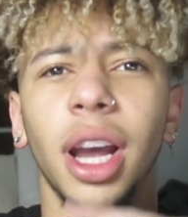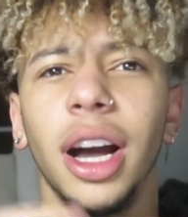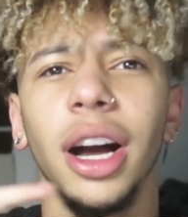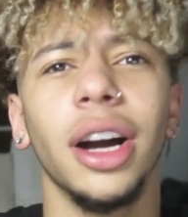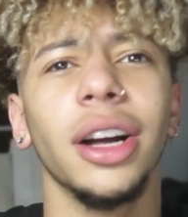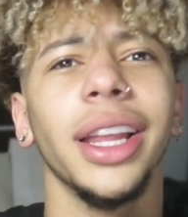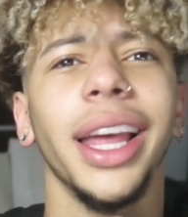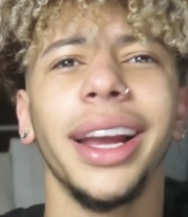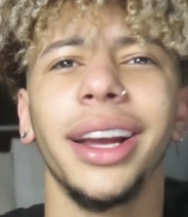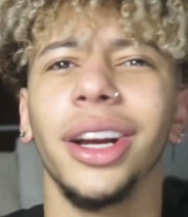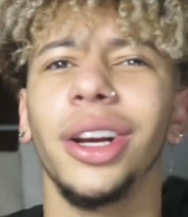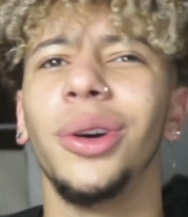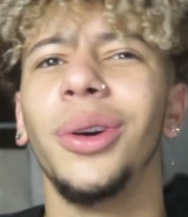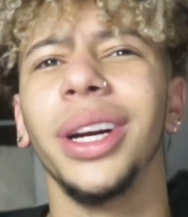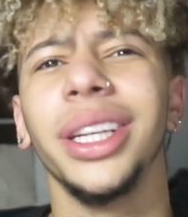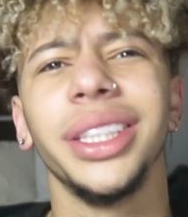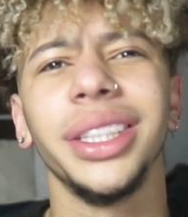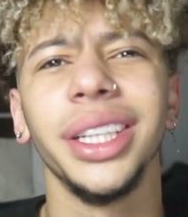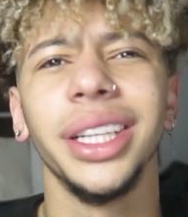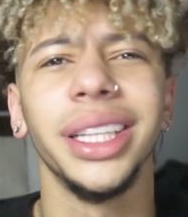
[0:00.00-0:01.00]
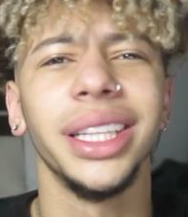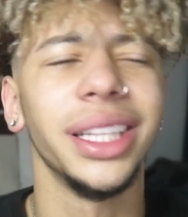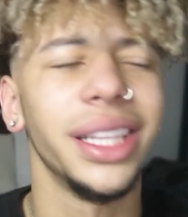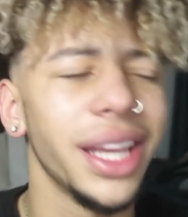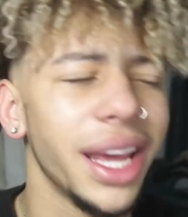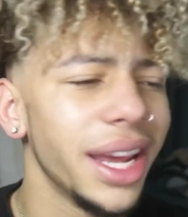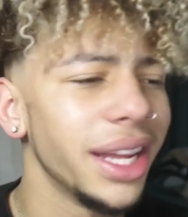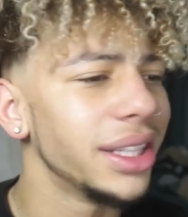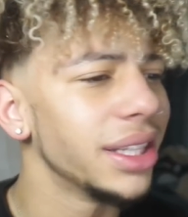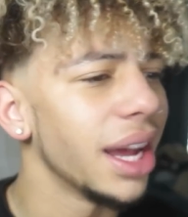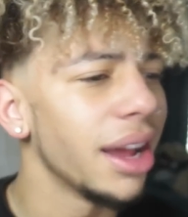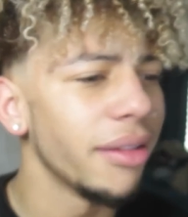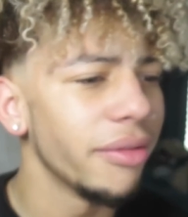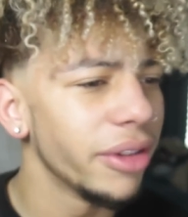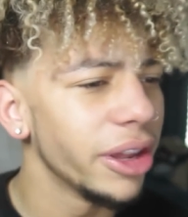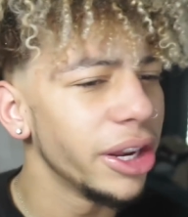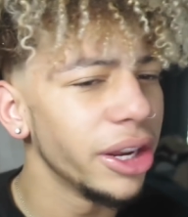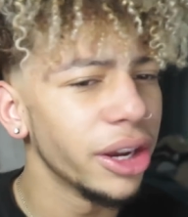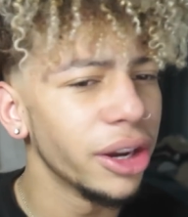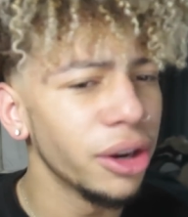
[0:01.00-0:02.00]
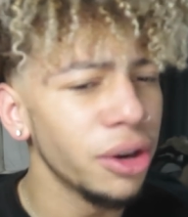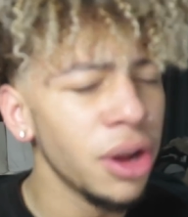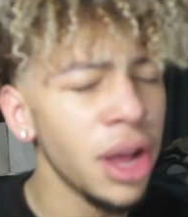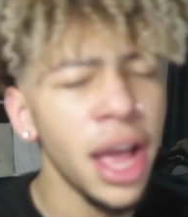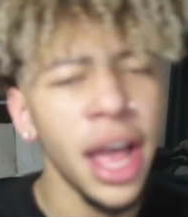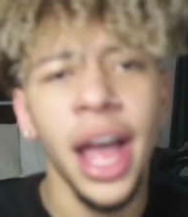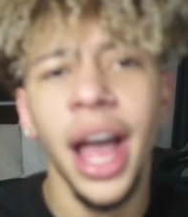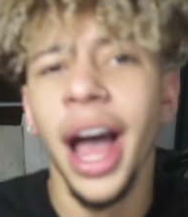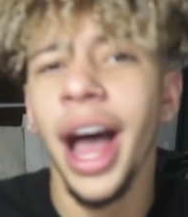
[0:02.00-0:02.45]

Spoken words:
like a question of the day type video.